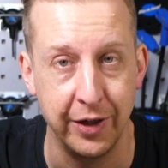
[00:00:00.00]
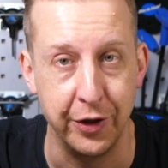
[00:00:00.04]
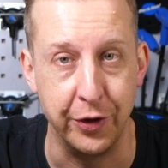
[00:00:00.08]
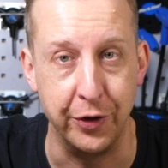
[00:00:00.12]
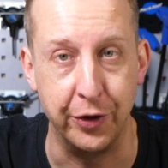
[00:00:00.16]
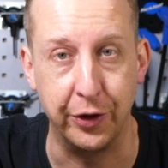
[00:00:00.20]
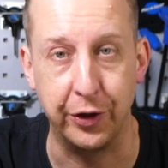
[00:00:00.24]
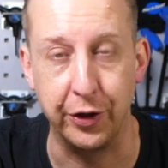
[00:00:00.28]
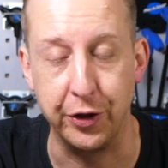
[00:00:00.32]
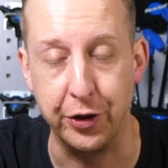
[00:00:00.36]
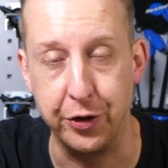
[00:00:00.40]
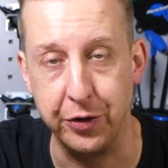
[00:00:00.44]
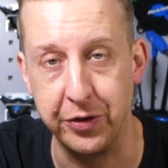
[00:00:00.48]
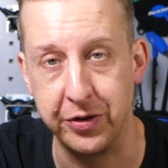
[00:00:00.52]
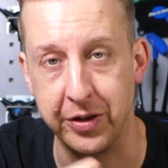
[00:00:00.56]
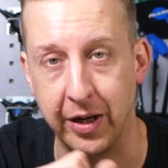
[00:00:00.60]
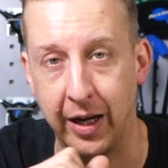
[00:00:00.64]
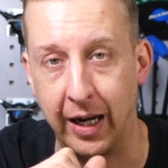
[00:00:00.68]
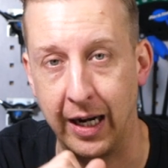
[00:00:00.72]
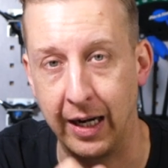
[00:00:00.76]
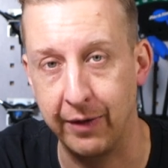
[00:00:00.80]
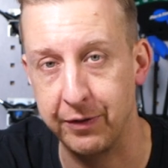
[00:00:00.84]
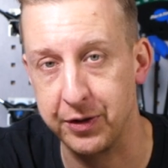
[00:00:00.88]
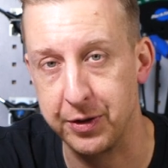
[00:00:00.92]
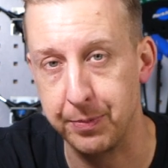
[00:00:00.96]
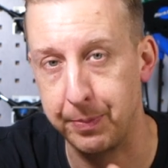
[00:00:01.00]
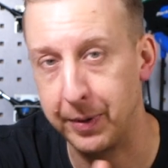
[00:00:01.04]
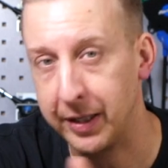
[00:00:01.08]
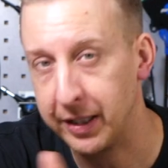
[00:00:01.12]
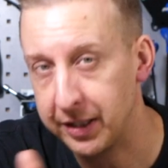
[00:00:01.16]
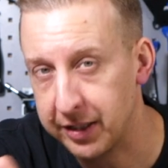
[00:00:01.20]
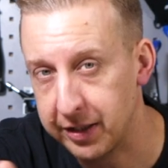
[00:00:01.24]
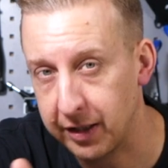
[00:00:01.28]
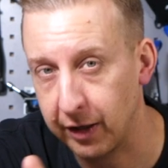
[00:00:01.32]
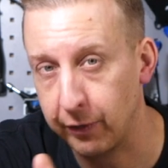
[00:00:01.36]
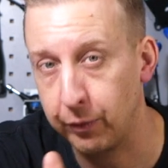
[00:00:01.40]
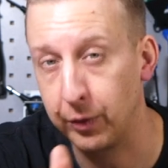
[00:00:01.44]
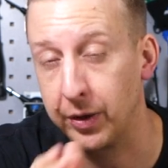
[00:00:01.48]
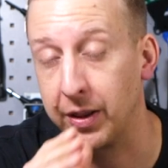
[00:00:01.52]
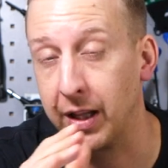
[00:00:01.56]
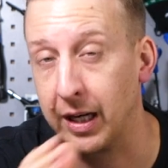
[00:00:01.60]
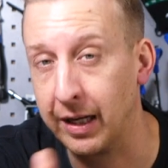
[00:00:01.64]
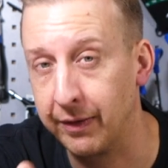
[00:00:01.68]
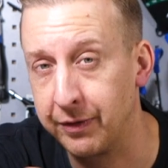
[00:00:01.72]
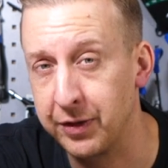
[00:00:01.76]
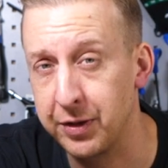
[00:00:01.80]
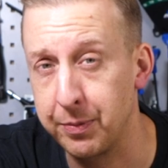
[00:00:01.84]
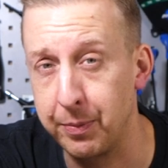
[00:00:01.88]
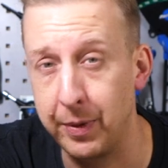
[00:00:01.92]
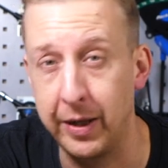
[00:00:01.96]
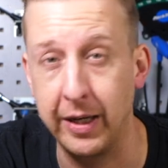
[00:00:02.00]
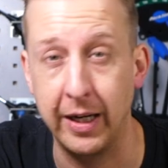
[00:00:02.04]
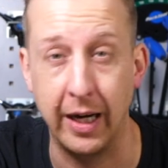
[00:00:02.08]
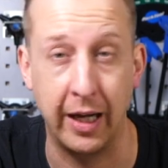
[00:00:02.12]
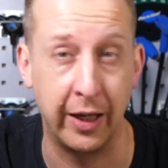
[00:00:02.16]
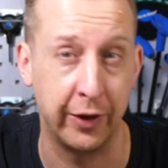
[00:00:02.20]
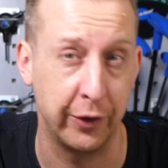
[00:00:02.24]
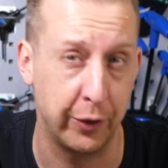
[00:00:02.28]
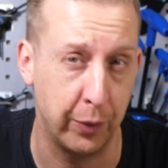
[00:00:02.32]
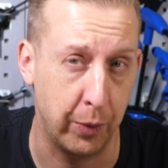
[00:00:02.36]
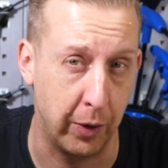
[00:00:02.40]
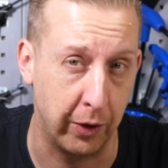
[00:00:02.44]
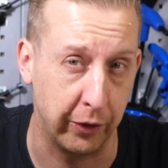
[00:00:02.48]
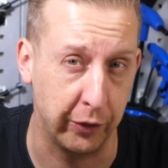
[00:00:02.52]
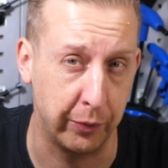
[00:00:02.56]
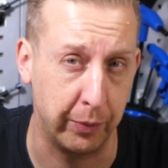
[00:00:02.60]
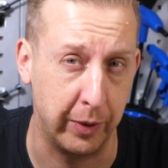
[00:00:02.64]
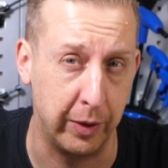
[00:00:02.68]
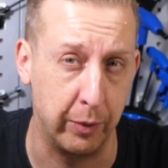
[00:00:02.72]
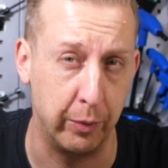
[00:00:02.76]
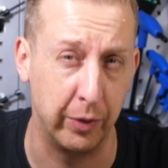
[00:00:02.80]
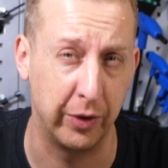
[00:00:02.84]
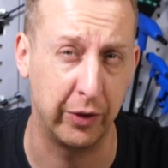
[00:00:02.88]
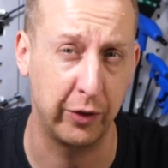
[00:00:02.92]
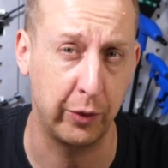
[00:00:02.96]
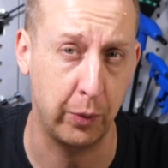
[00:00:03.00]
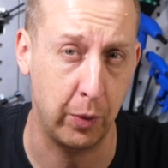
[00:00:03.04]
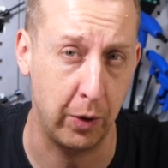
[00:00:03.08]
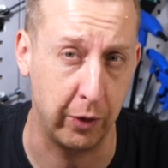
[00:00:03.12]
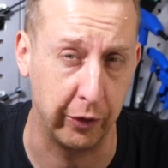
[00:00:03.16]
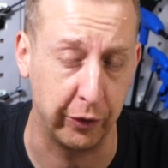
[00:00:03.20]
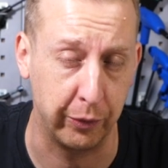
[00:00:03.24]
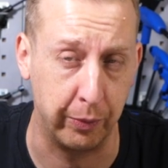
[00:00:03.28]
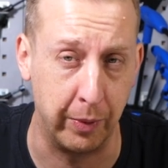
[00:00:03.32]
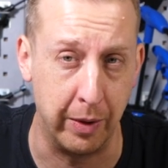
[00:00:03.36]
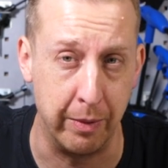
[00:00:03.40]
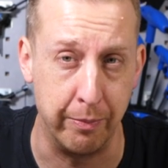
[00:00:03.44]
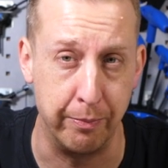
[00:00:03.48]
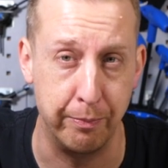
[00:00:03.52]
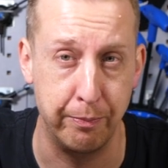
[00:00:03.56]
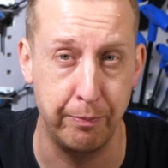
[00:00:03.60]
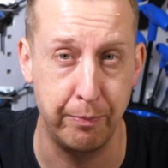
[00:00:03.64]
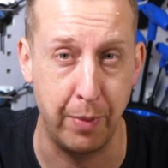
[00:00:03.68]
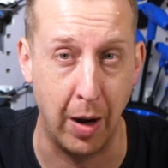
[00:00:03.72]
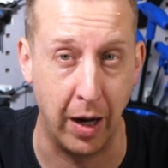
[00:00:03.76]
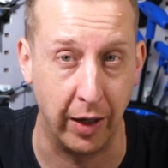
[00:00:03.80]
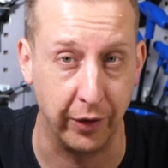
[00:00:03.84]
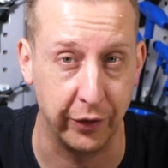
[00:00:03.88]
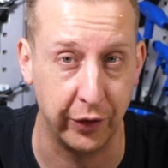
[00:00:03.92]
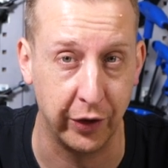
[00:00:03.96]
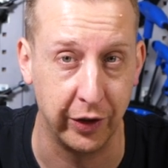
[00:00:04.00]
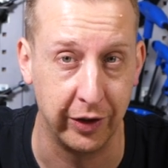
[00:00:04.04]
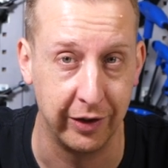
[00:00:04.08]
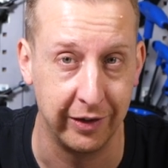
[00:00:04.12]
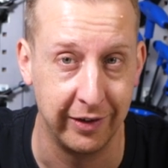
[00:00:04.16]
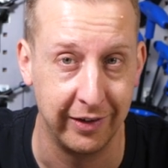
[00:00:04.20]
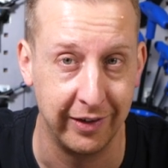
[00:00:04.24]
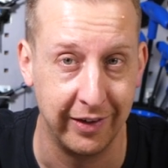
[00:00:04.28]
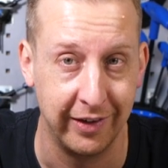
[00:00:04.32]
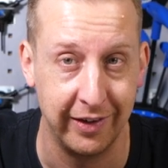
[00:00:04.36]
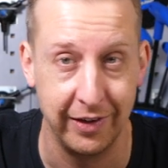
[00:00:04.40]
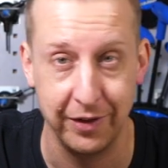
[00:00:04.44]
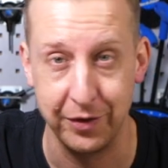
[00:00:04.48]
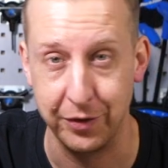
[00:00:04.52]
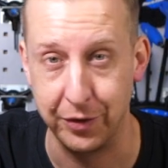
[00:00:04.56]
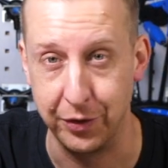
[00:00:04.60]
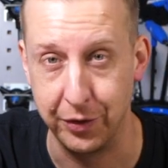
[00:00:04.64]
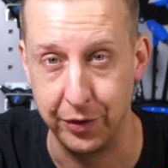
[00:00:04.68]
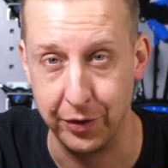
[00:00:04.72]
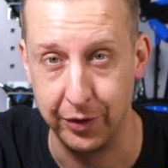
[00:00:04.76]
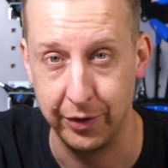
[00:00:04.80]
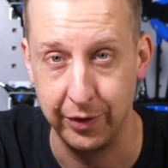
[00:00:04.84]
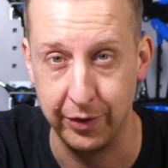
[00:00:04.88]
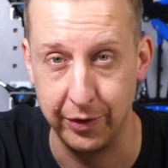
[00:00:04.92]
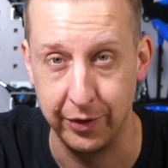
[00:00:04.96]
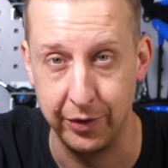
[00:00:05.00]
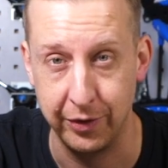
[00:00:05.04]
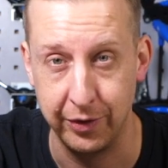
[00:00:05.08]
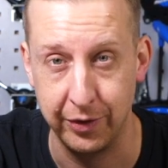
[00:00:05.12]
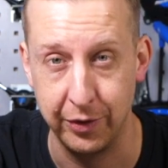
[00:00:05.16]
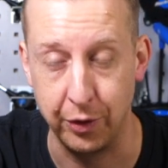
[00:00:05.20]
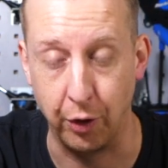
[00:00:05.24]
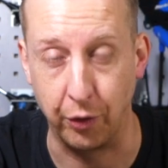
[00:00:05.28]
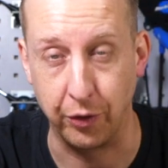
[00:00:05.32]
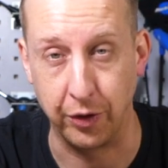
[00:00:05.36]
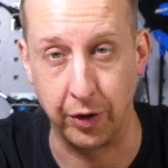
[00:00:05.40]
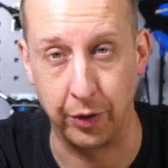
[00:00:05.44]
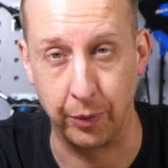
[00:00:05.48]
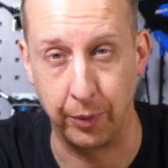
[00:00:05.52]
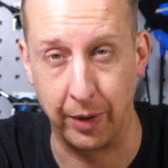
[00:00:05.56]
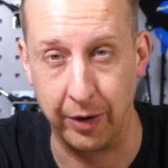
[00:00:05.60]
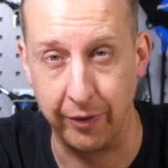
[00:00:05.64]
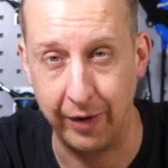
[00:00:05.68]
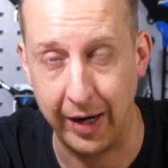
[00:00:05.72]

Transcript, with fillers: You can use eleven speed stuff with eleven speed and twelve speed with twelve speed, but not the other way